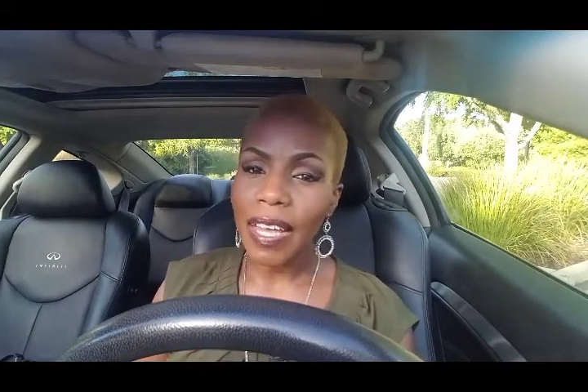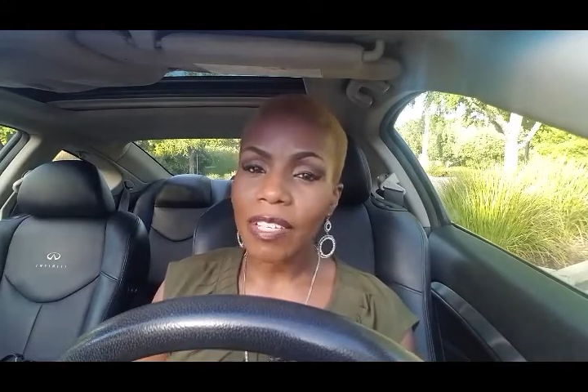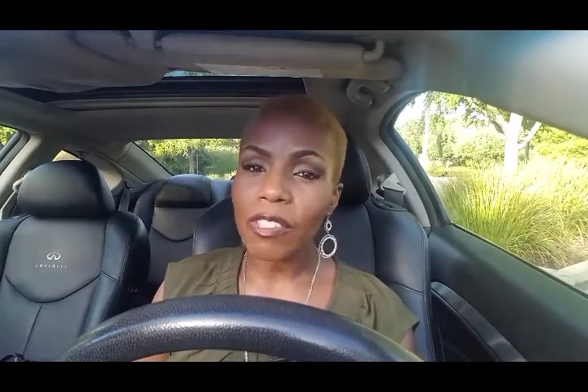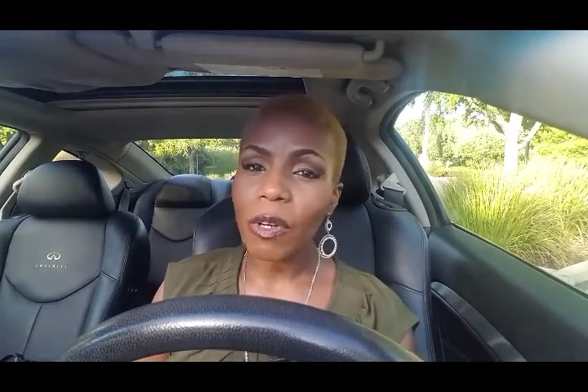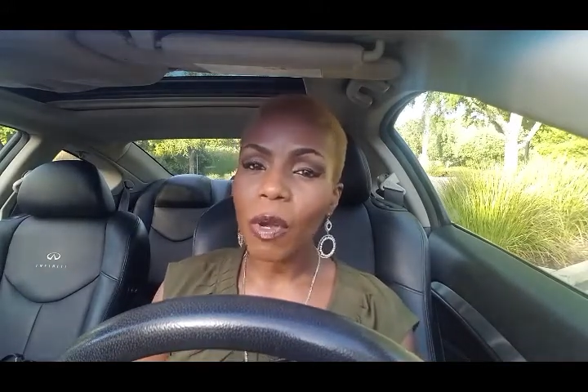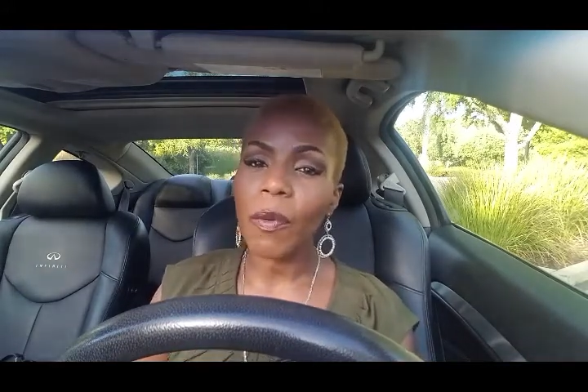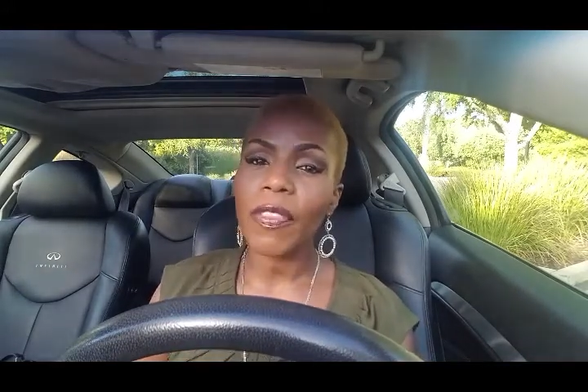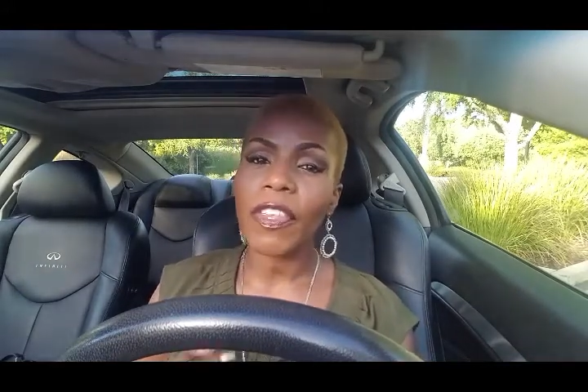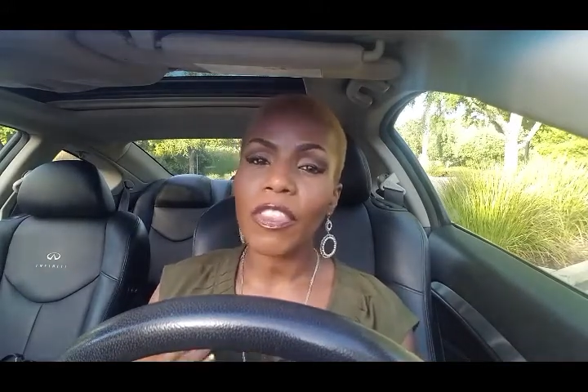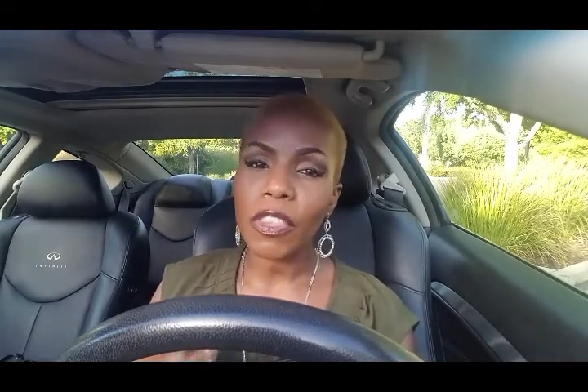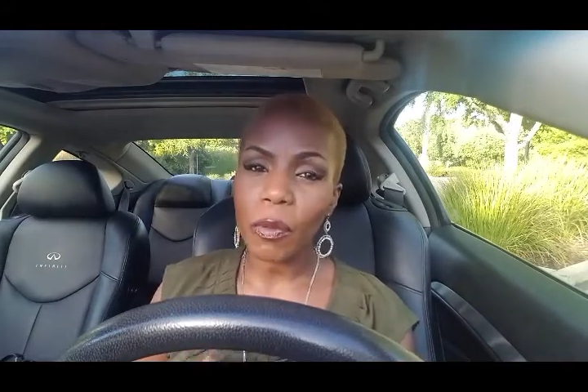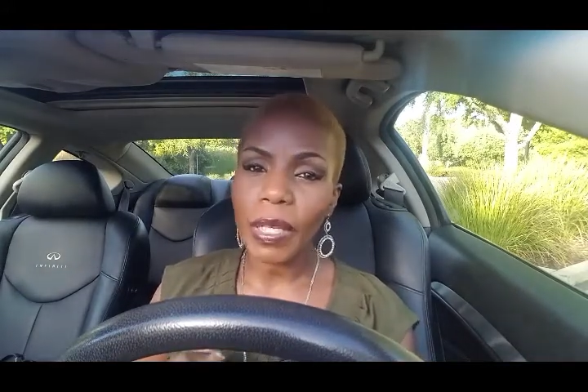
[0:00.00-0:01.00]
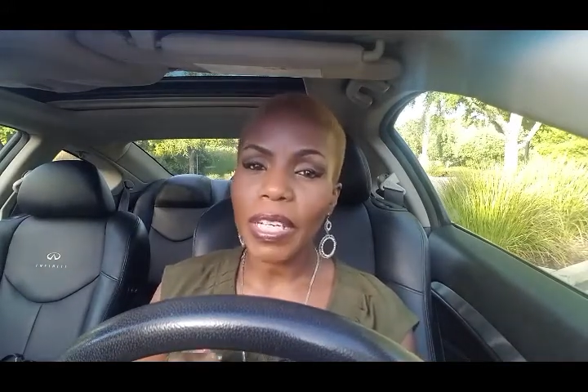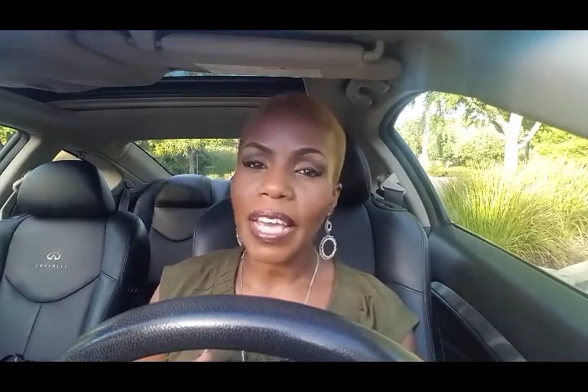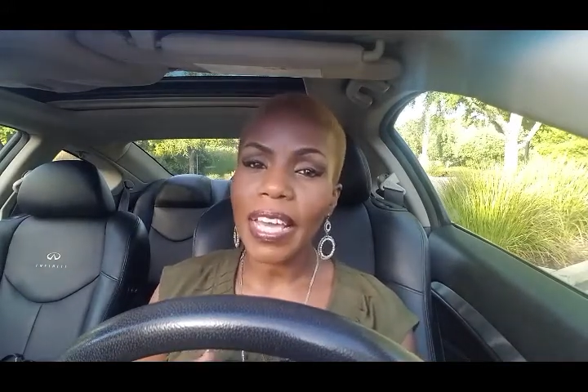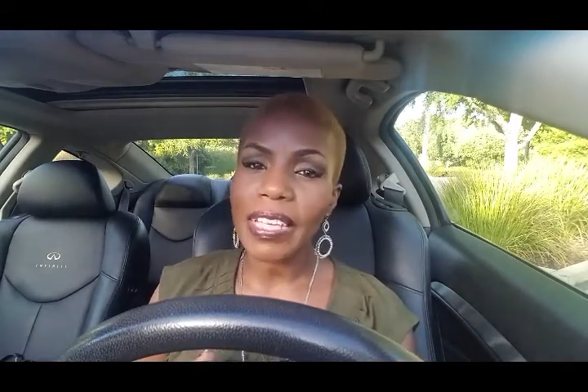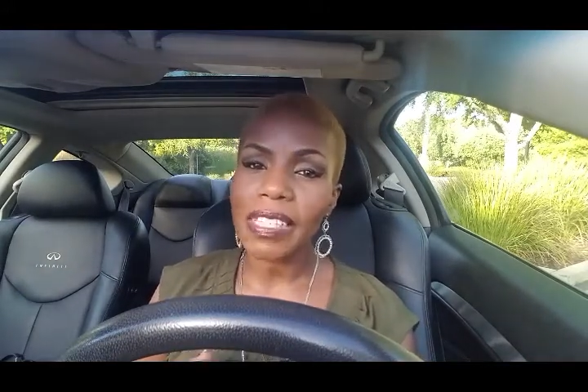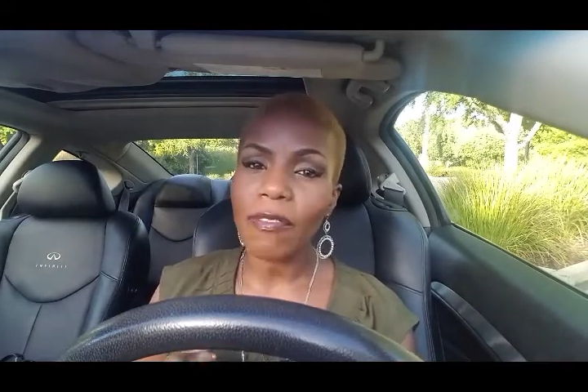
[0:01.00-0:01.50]
escrow within 3
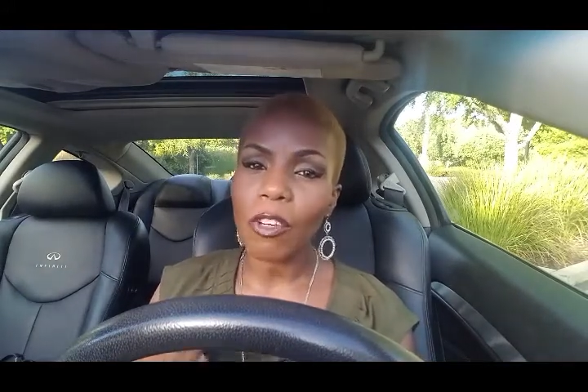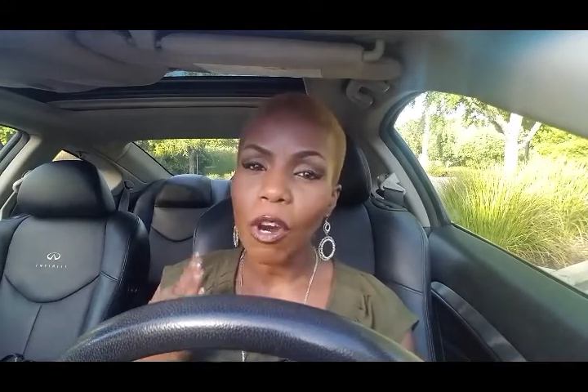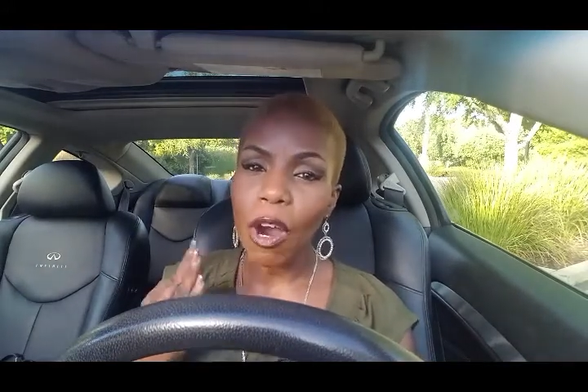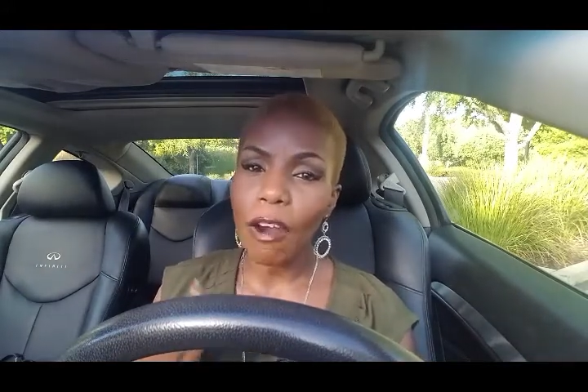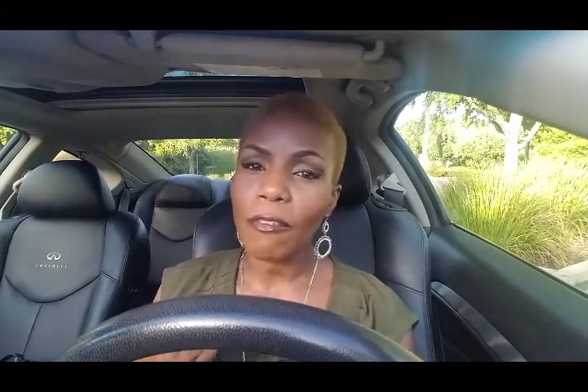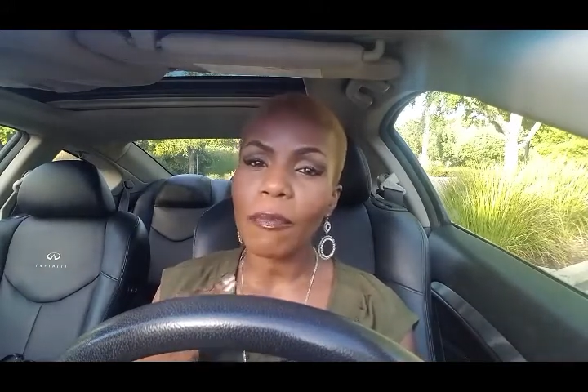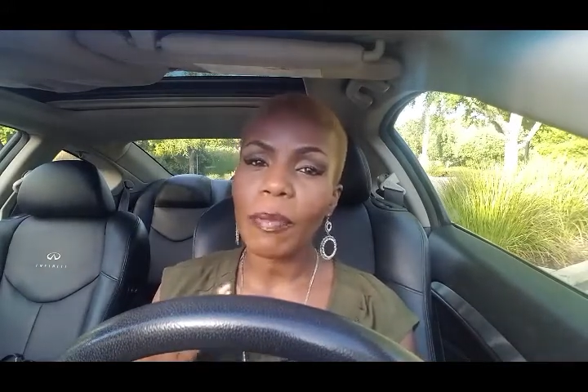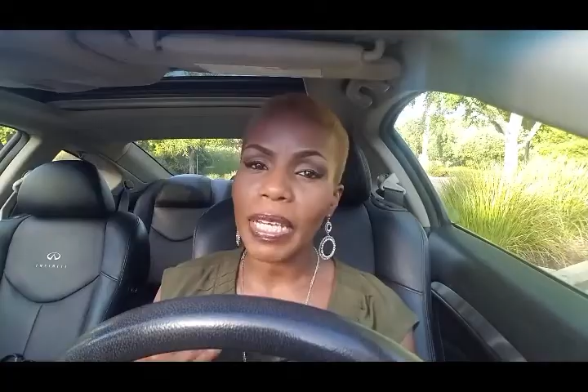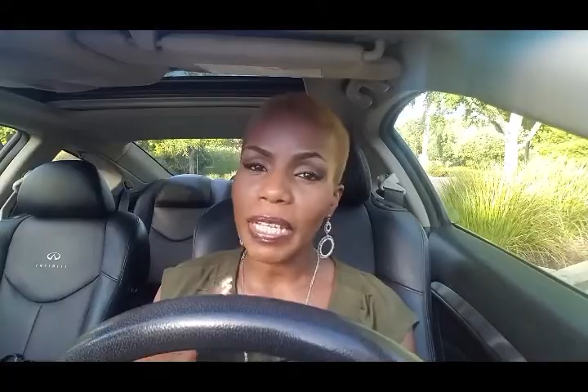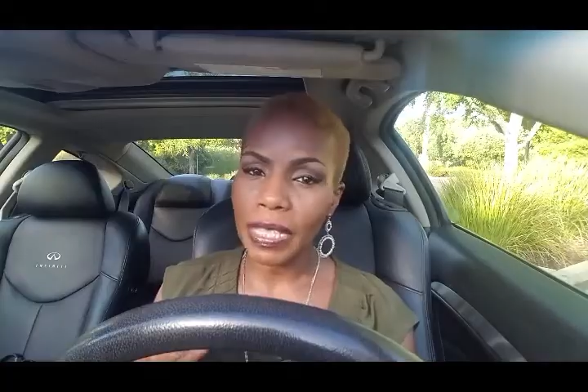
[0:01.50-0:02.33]
days of your offer being